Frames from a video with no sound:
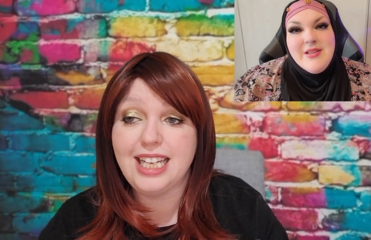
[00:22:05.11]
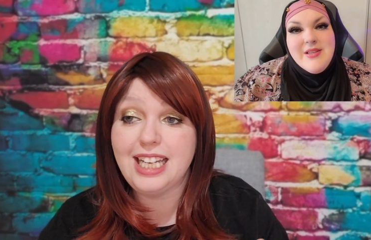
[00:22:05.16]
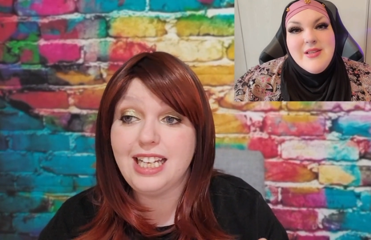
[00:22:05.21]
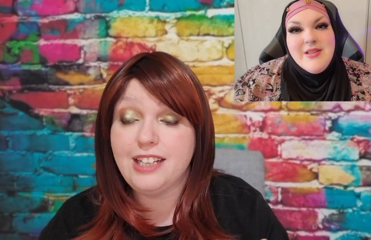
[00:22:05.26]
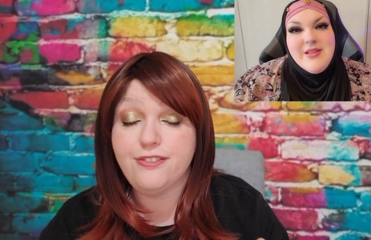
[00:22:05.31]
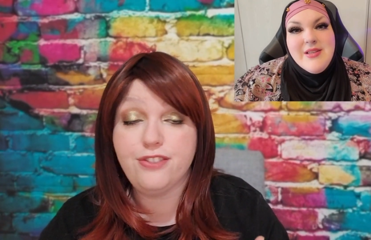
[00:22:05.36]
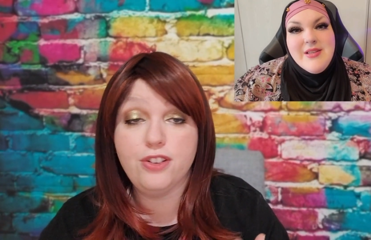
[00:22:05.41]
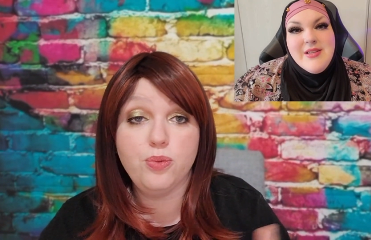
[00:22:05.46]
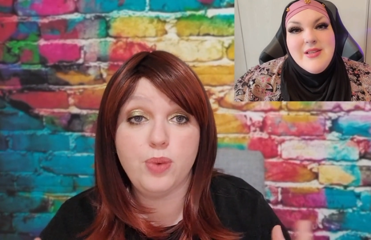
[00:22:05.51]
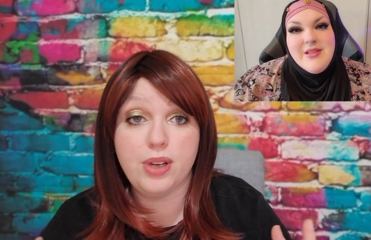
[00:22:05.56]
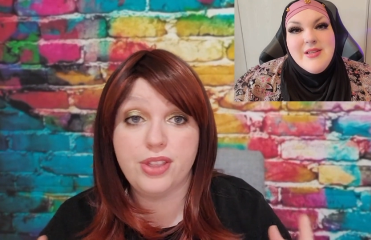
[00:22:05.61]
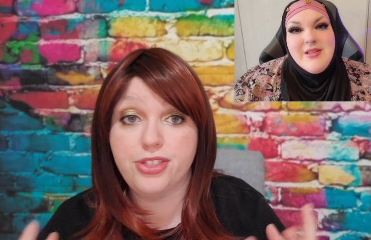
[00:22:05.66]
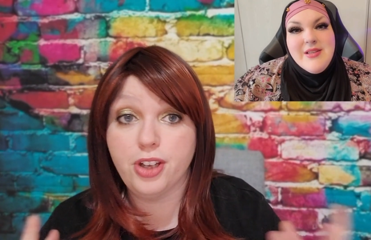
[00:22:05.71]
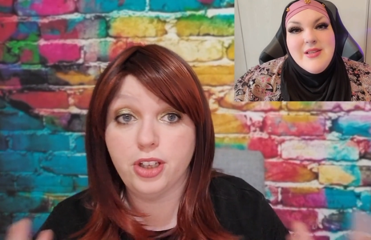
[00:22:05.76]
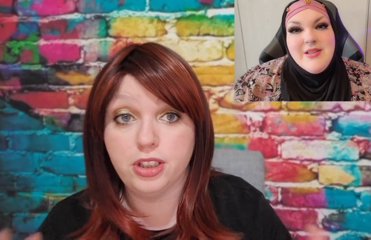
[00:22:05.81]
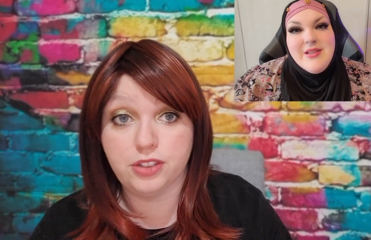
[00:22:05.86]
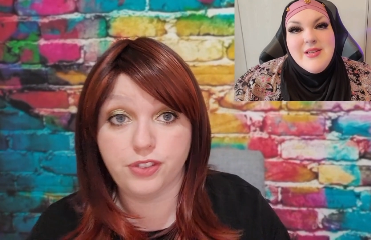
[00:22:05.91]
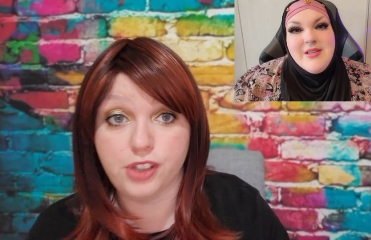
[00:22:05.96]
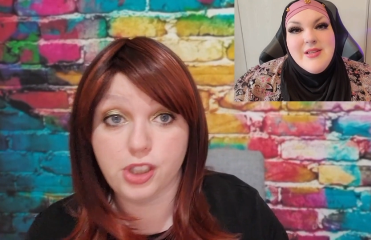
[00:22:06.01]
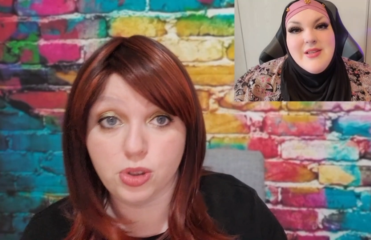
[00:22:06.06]
Speaker 1: Even with
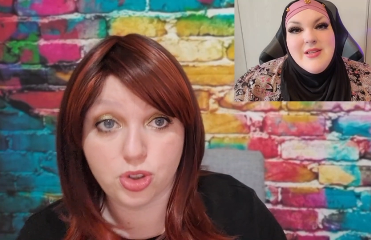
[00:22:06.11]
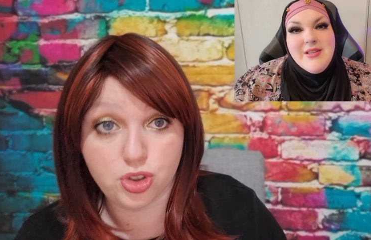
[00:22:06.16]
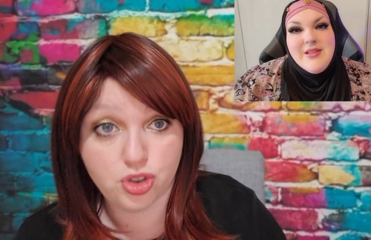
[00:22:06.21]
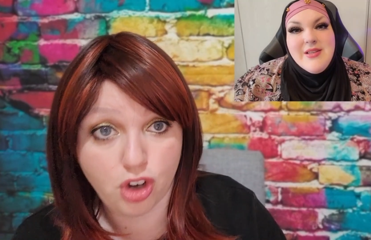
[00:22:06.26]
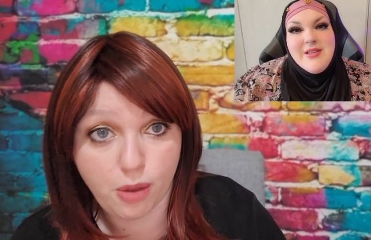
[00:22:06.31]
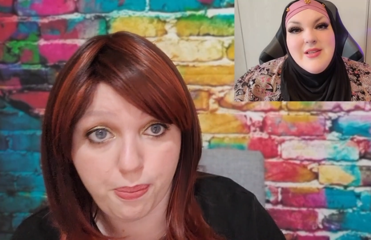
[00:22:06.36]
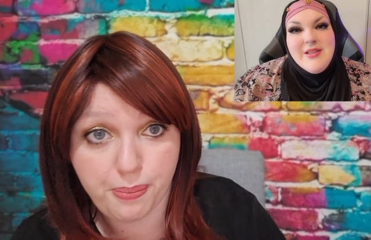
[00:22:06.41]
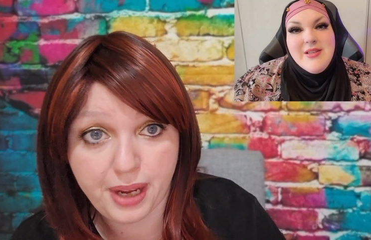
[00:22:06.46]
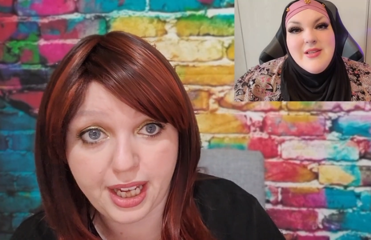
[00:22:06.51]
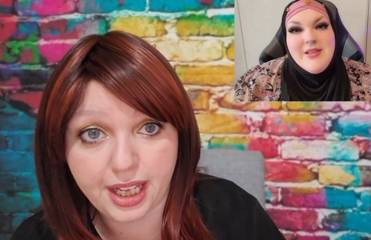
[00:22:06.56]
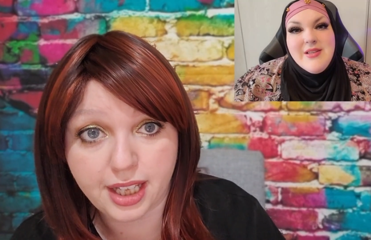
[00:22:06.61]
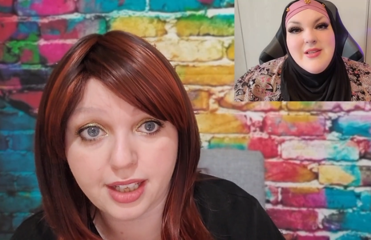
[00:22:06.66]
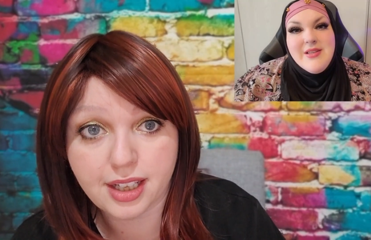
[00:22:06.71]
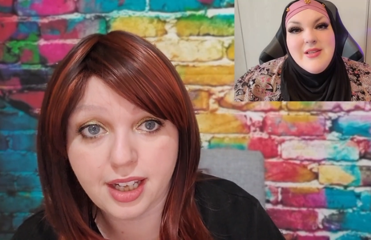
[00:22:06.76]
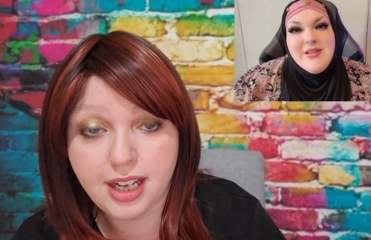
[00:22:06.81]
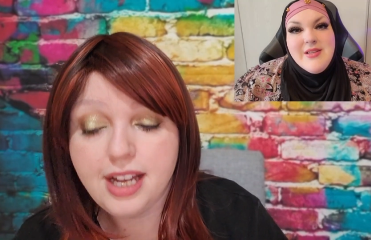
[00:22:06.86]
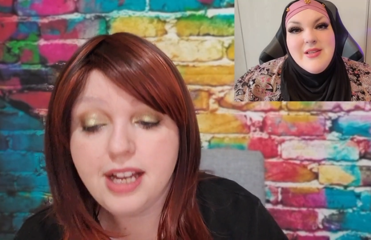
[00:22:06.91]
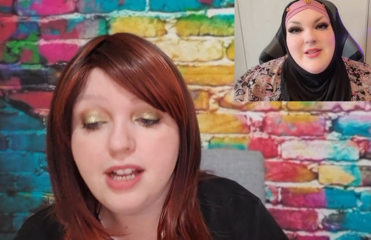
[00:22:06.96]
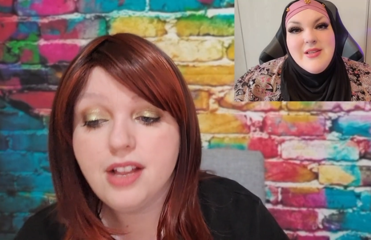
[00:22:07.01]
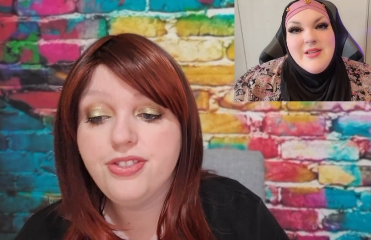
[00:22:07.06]
those views dropping,
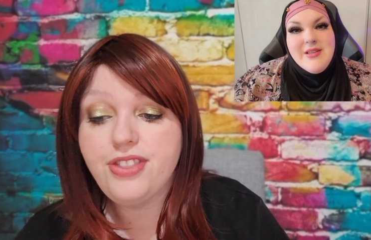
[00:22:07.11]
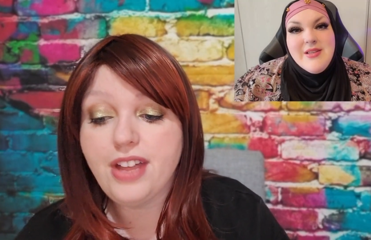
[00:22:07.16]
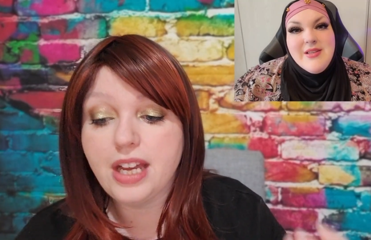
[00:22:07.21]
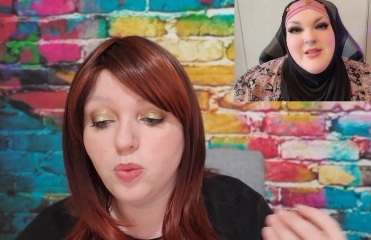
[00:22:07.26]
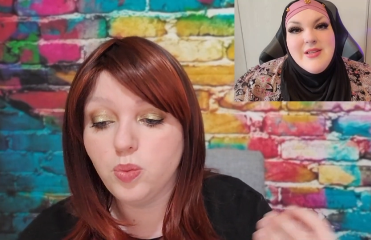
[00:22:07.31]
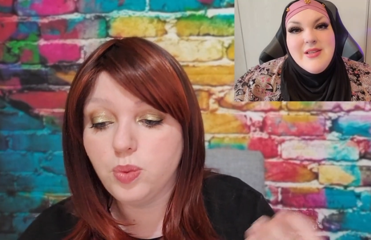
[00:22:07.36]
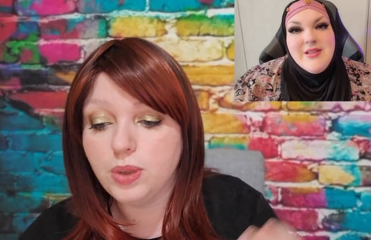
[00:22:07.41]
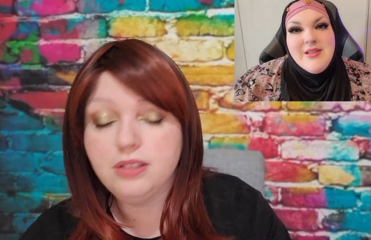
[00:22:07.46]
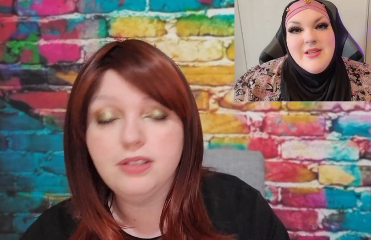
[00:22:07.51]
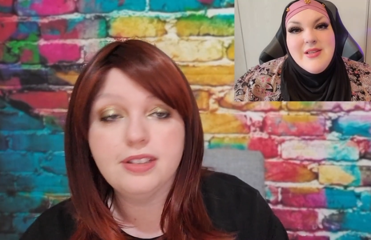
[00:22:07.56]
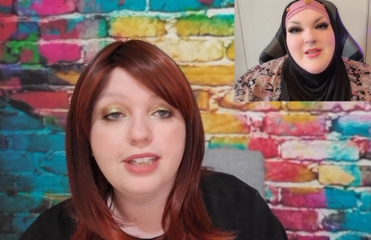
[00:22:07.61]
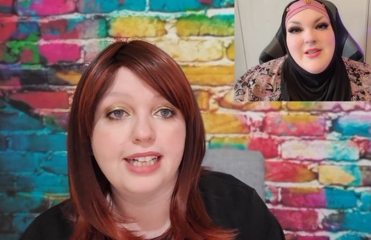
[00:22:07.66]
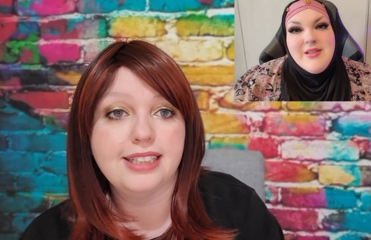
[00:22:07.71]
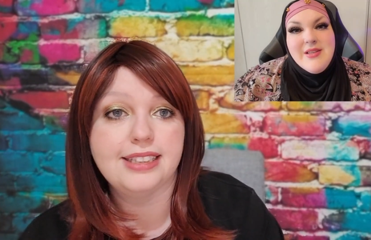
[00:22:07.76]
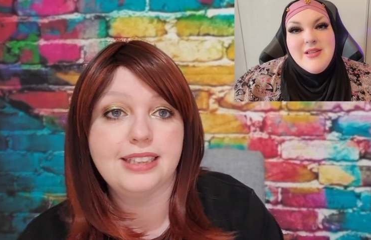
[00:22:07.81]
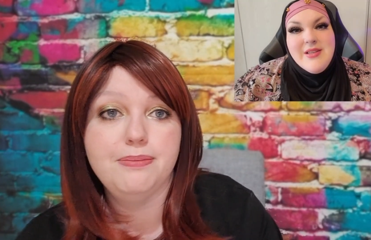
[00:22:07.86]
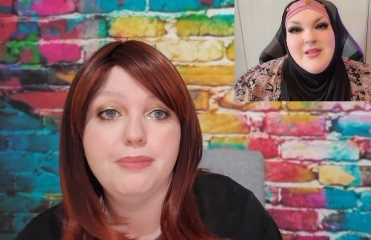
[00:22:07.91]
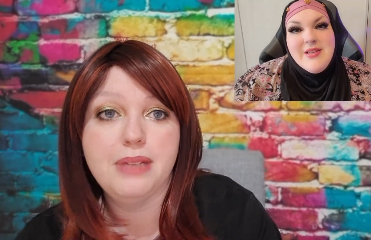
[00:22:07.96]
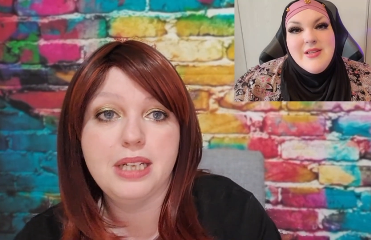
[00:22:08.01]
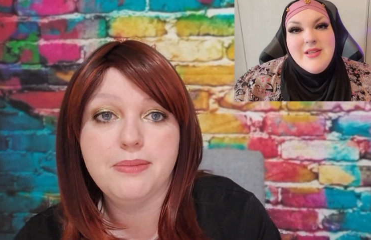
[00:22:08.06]
they will
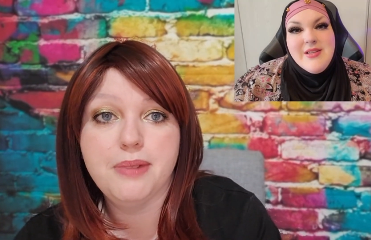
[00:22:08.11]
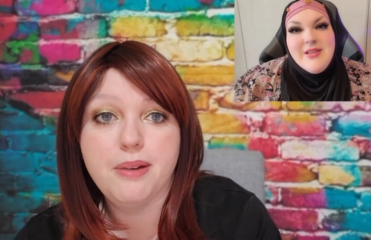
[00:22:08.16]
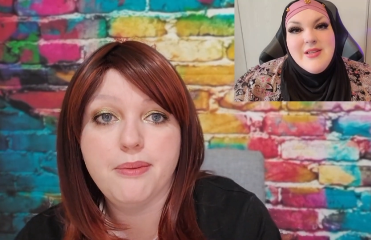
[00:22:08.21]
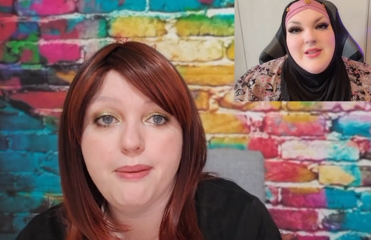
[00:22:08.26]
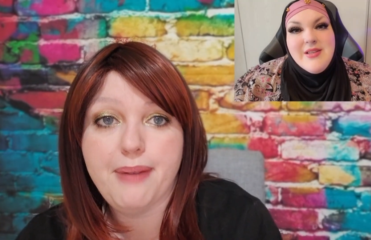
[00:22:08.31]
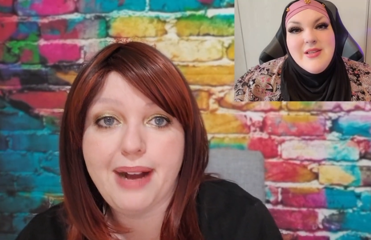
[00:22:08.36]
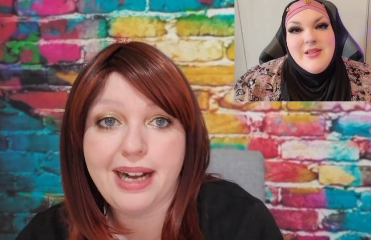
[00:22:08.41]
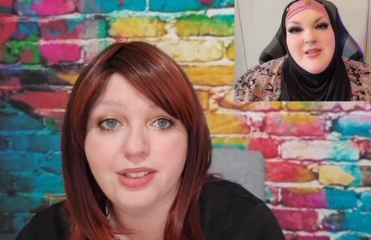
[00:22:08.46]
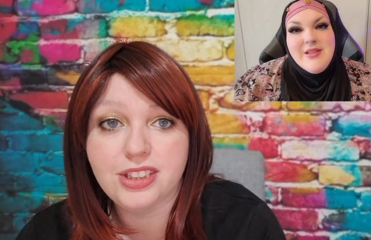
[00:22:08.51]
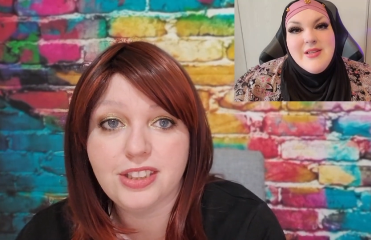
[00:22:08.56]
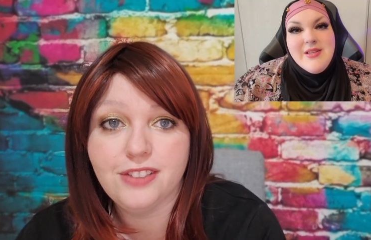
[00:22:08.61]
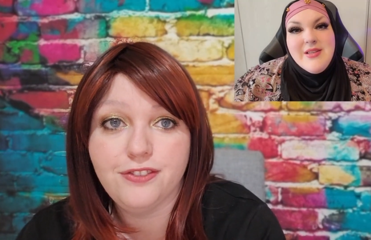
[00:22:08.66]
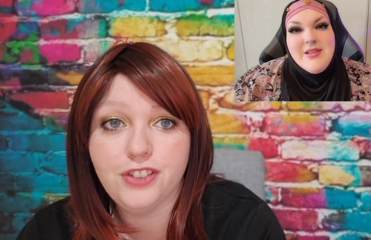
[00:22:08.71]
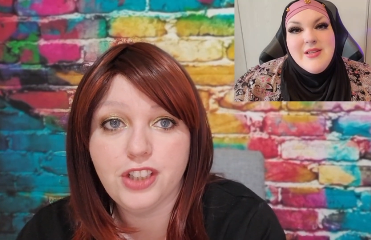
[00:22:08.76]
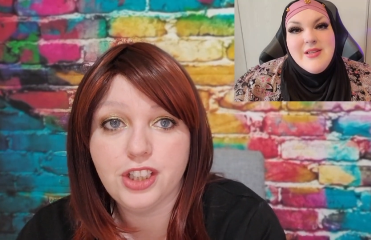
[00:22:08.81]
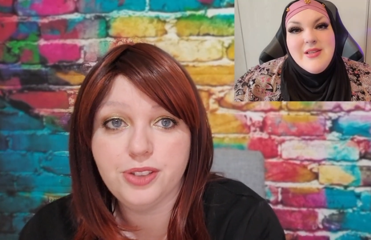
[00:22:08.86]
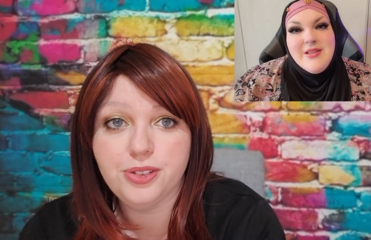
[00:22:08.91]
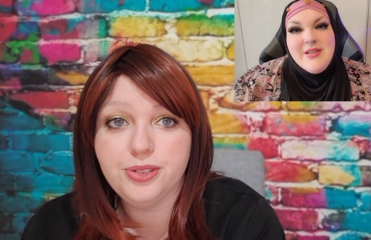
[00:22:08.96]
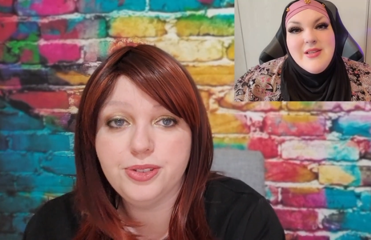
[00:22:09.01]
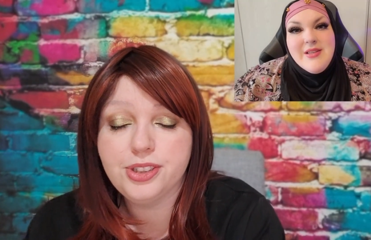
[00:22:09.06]
get a minimum amount of
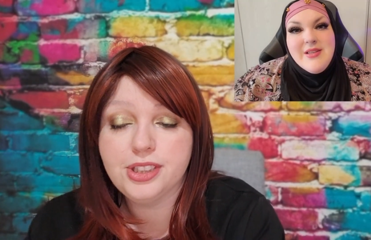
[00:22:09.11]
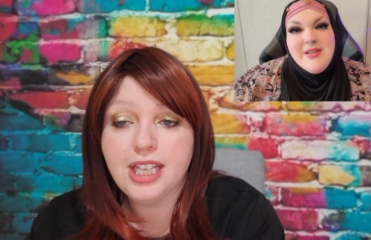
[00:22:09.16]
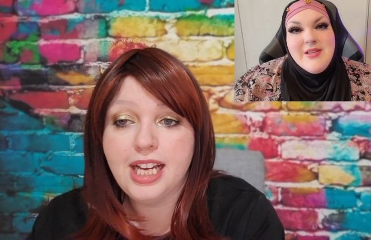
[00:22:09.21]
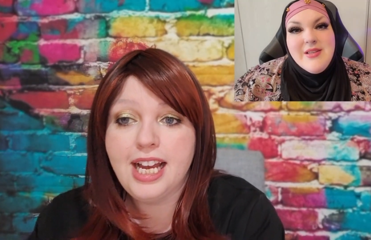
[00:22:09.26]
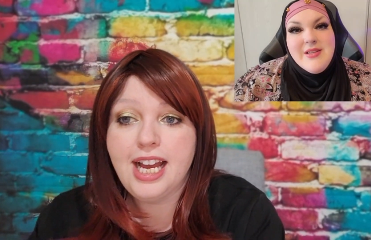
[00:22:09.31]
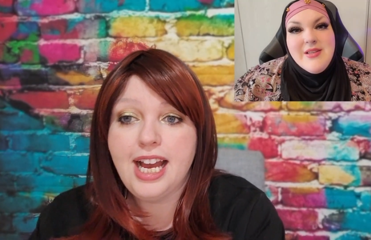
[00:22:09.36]
views,